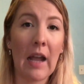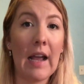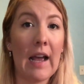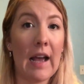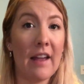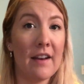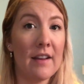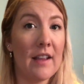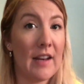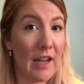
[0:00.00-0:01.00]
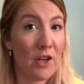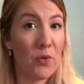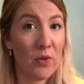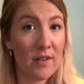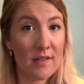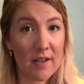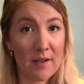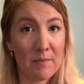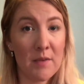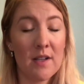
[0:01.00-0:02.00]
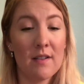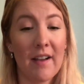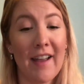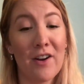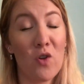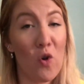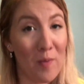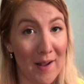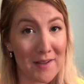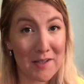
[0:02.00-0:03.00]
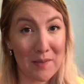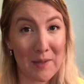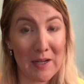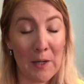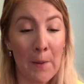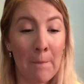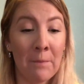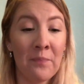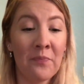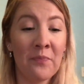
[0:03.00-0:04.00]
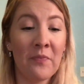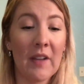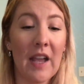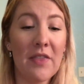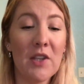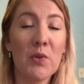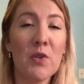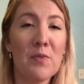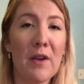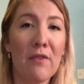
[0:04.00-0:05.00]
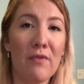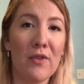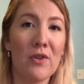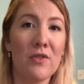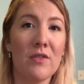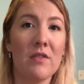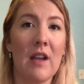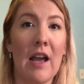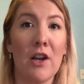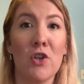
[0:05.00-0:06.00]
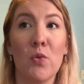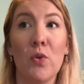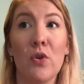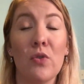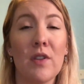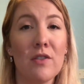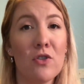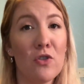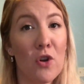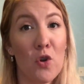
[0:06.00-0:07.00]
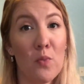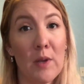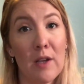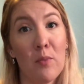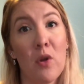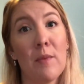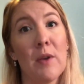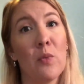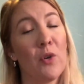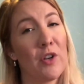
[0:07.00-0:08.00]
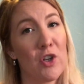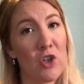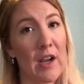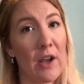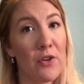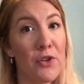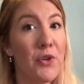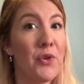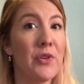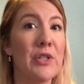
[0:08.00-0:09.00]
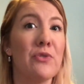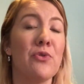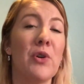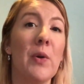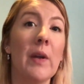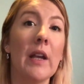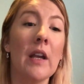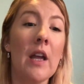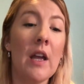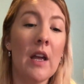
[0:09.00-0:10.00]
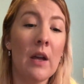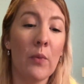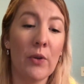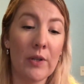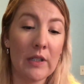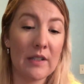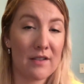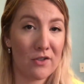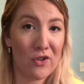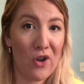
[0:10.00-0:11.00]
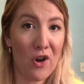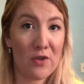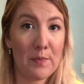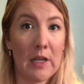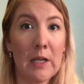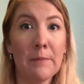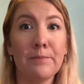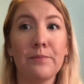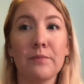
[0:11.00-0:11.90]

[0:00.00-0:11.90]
I had an annual exam. I had a colposcopy. And this was my first this is your OB appointment. We're going to check how your uterus is growing. We're going to listen to the heartbeat.